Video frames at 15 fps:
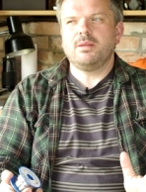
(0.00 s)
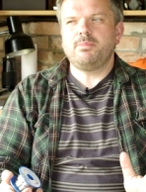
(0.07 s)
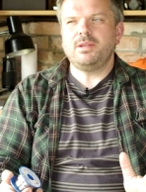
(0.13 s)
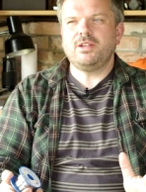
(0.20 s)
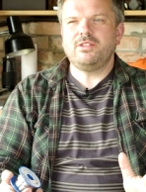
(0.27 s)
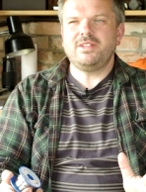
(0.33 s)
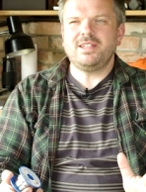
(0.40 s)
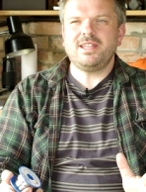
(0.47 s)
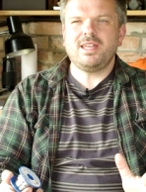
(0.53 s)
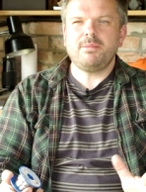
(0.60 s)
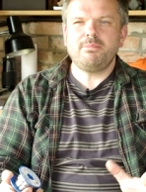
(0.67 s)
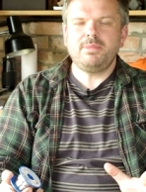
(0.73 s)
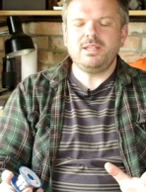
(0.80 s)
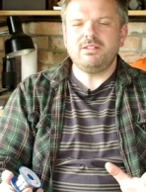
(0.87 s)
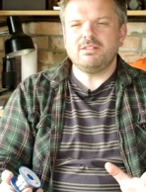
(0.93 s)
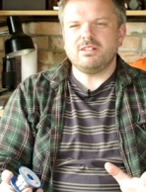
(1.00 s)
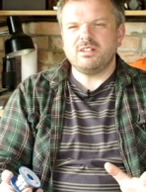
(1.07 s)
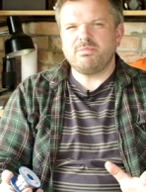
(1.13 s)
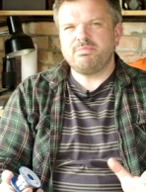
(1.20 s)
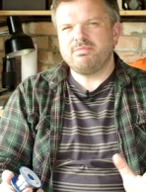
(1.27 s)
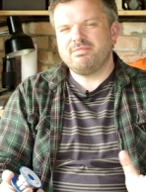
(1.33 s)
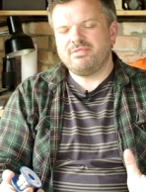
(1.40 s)
because it can be sort
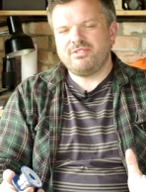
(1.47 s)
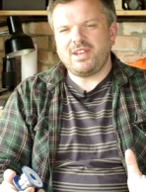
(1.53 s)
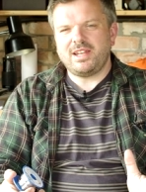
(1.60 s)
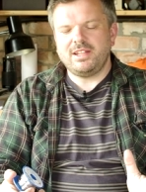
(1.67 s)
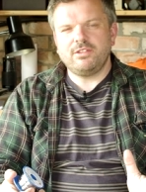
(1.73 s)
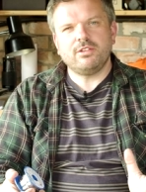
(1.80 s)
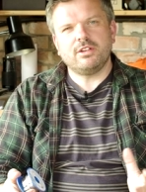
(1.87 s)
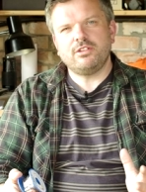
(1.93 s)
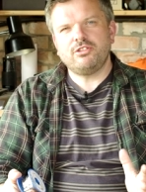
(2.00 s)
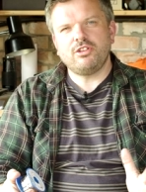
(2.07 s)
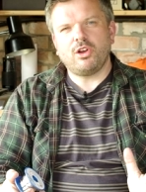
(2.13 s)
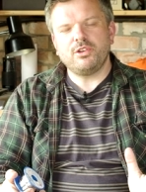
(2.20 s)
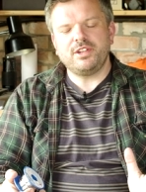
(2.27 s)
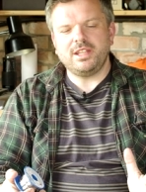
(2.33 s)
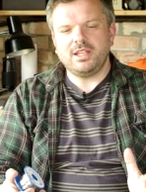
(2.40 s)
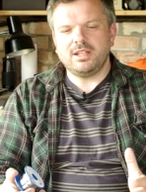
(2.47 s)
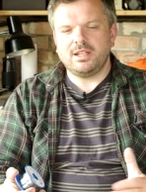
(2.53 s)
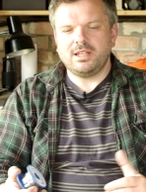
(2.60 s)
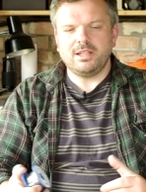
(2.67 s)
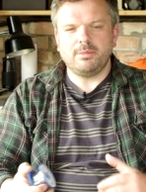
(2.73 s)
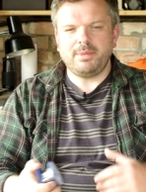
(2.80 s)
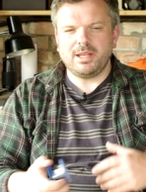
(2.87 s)
of fairly sort of shoddy and a
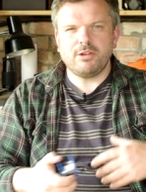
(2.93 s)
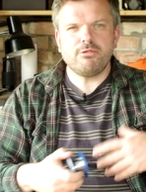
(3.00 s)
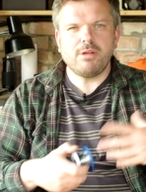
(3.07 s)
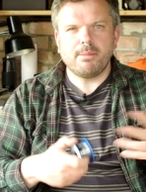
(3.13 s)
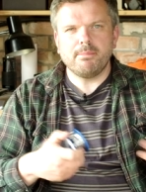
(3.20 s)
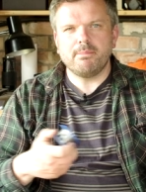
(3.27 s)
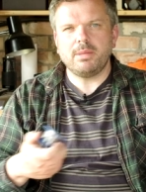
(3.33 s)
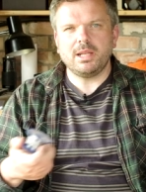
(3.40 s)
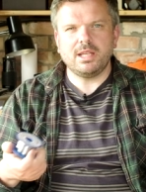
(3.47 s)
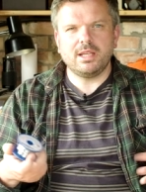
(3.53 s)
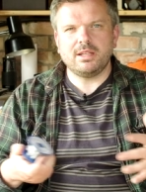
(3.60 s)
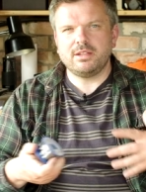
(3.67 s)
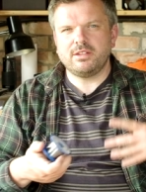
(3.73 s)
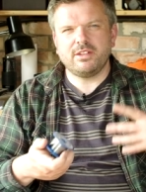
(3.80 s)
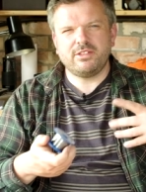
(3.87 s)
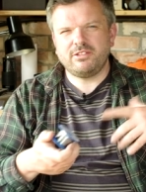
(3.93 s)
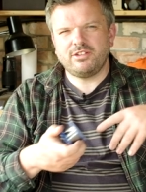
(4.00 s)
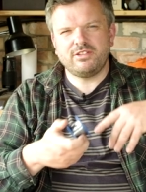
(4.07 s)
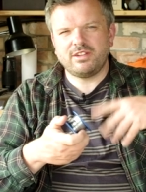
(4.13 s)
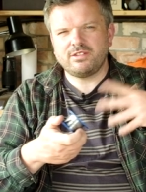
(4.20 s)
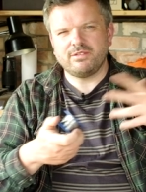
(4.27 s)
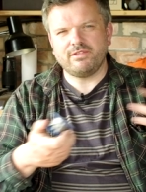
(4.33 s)
little bit crumbly and it does,
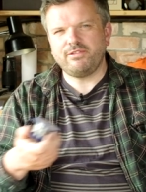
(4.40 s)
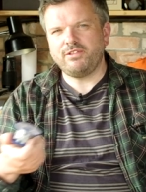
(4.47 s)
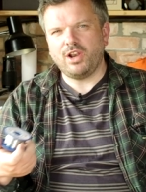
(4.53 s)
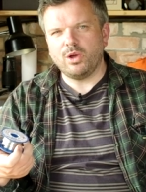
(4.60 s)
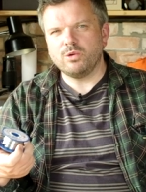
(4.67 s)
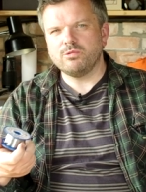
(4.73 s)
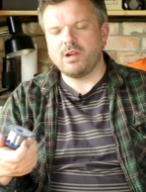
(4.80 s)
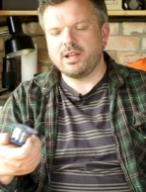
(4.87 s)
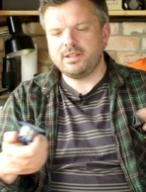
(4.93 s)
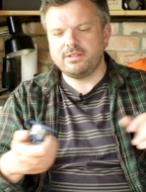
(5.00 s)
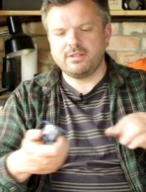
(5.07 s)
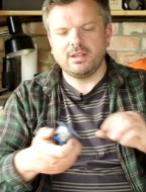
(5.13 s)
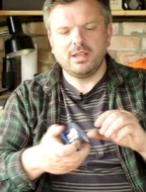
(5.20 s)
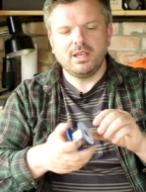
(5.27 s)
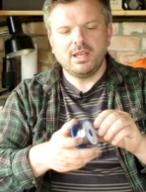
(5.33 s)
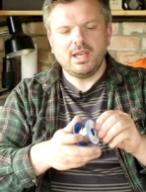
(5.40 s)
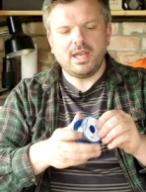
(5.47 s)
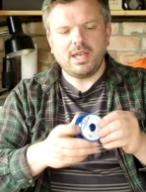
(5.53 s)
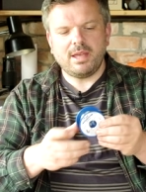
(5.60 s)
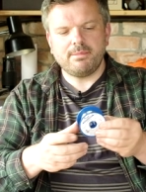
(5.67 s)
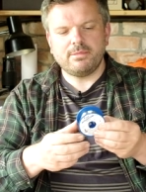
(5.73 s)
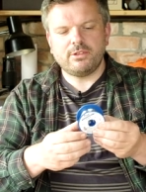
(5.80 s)
just doesn't flow right.
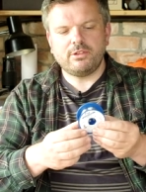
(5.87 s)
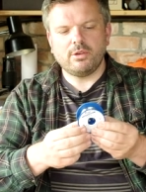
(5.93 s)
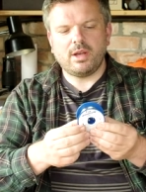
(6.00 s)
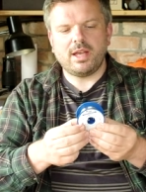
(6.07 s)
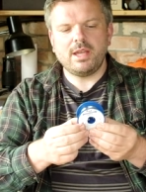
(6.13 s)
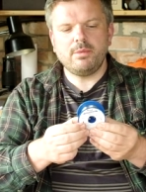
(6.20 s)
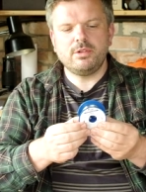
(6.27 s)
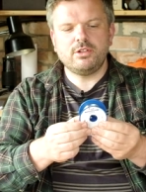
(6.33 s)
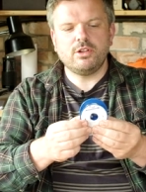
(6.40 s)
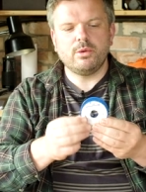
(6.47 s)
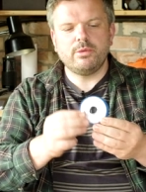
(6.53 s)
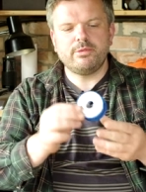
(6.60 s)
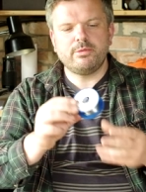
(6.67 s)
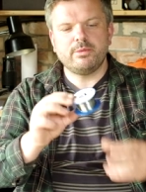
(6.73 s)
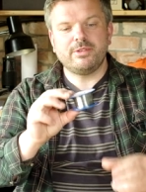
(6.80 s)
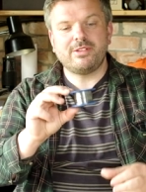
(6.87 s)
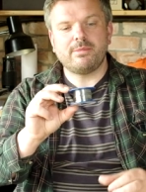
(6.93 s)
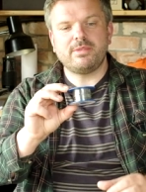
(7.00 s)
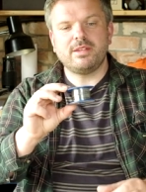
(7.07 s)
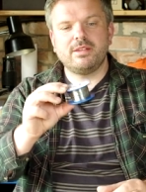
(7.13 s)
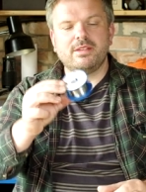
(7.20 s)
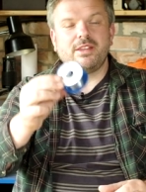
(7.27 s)
Um, so I would go with
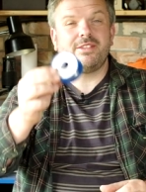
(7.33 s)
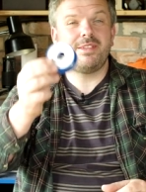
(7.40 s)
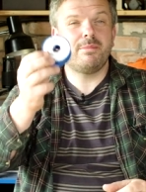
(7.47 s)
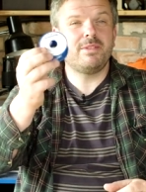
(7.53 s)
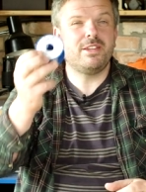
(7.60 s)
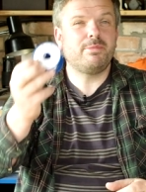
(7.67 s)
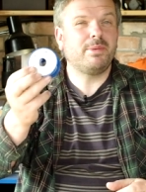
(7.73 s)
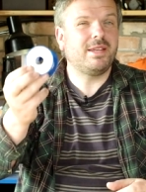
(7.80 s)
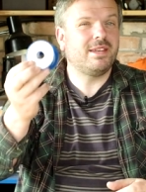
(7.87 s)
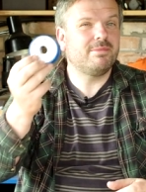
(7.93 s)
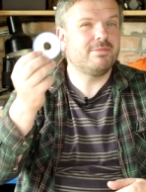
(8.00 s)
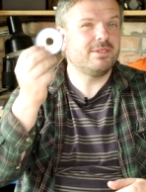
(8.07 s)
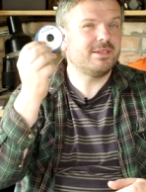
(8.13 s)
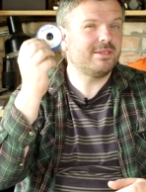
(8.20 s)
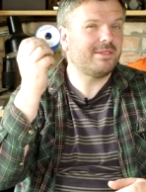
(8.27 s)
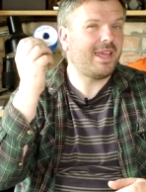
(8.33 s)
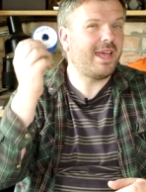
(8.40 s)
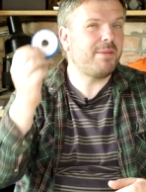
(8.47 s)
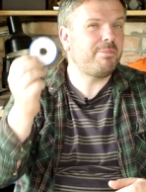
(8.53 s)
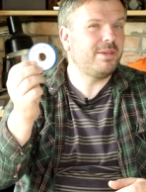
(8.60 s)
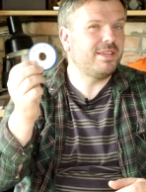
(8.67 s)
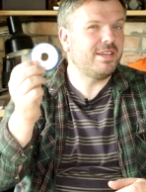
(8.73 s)
something that somebody's been
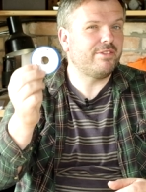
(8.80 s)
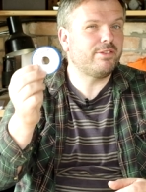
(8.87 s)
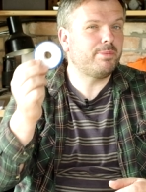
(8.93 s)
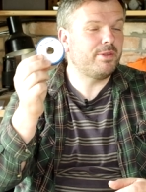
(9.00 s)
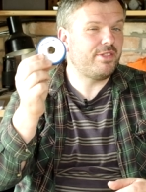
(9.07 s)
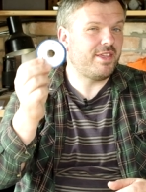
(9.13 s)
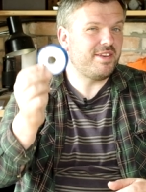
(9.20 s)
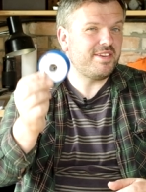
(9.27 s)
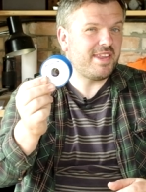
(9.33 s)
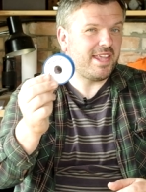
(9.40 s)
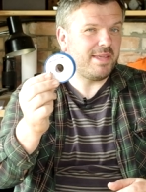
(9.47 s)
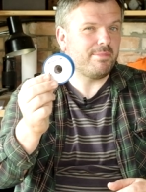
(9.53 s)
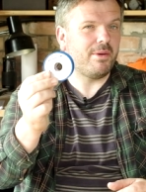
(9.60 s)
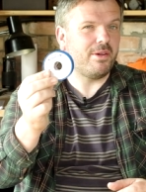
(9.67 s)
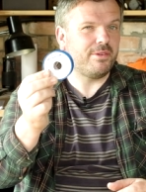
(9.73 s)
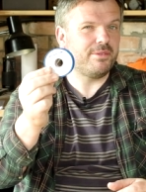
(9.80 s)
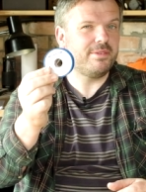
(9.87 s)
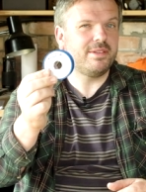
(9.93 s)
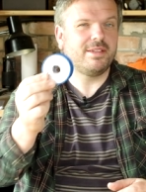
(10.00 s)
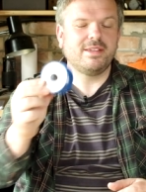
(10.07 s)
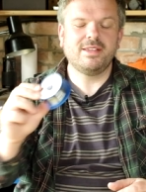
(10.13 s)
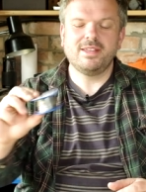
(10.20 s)
happy enough to put their name on
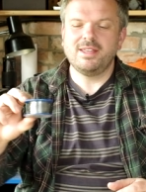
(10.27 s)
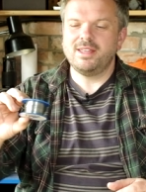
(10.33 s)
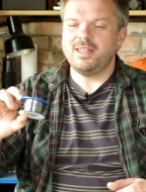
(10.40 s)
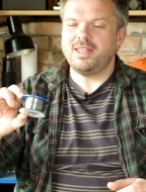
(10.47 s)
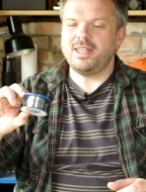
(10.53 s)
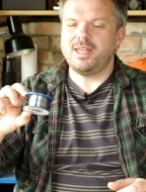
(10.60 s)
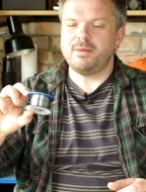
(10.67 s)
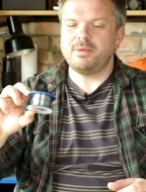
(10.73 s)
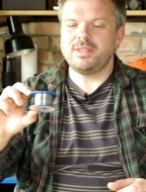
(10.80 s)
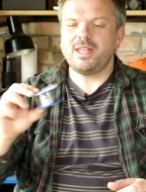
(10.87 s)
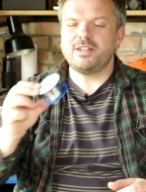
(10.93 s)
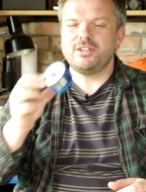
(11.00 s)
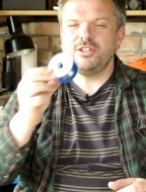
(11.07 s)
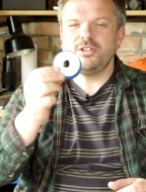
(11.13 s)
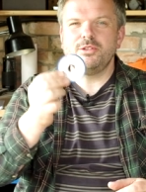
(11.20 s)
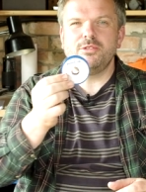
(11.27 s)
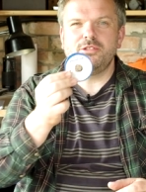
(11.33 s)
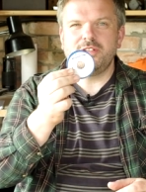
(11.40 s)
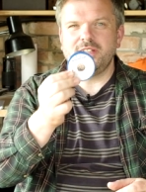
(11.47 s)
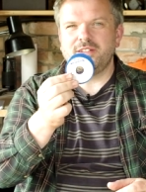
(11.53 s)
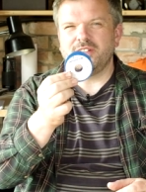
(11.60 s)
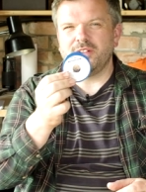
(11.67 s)
um, and that
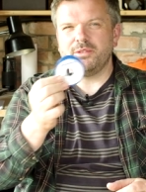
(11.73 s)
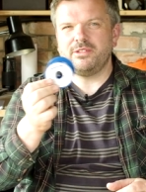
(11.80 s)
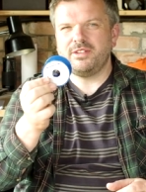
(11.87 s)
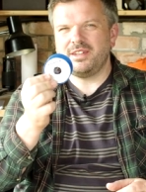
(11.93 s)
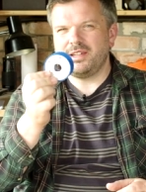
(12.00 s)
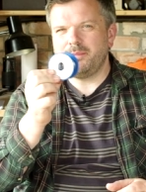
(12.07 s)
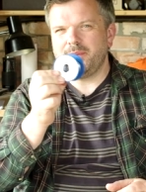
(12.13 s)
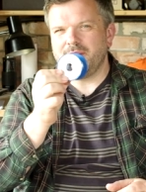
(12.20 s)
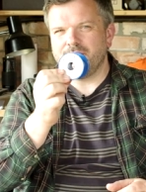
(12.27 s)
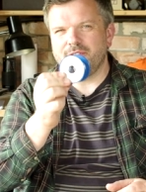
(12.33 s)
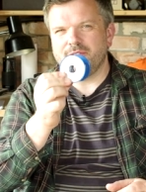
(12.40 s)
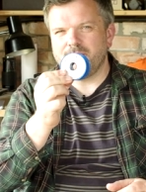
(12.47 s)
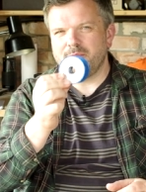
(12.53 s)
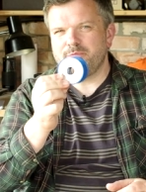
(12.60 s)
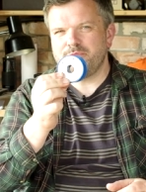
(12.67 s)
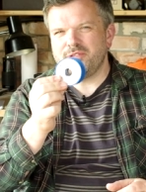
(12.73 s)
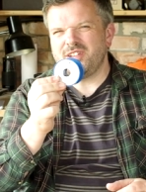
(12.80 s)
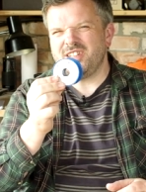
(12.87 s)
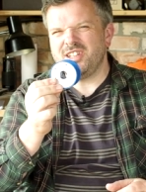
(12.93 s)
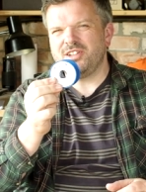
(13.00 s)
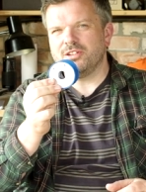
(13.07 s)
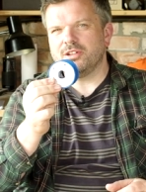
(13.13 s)
usually denotes that it'll be of a, a
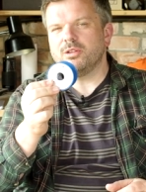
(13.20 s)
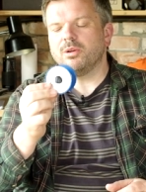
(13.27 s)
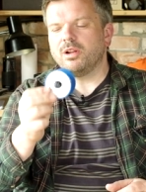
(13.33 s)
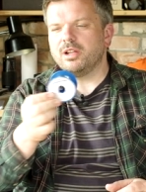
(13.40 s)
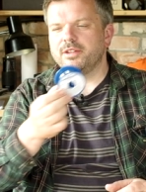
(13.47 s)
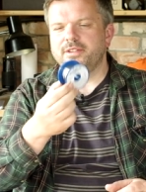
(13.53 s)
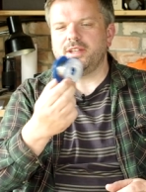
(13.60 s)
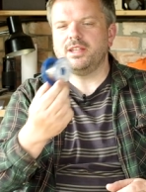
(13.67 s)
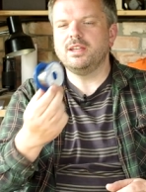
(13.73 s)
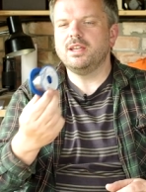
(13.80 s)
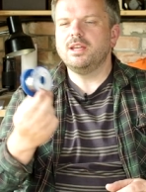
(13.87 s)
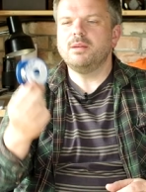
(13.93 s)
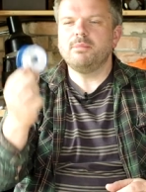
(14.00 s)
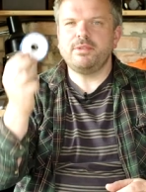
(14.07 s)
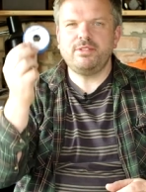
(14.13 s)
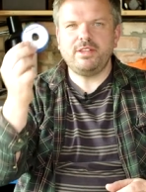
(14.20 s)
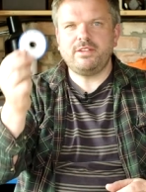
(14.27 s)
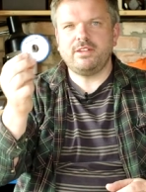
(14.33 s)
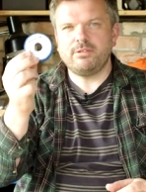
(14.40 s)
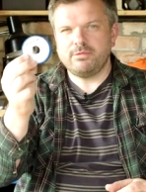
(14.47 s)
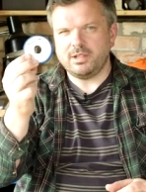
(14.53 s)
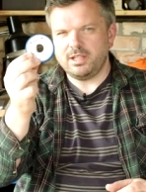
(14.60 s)
pretty good quality, but this
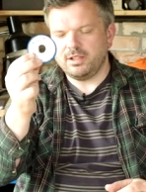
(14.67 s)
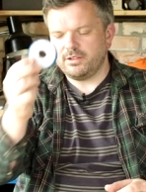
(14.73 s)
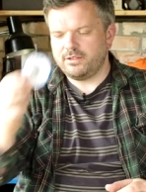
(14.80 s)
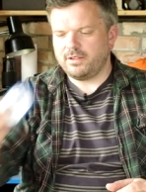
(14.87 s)
is really good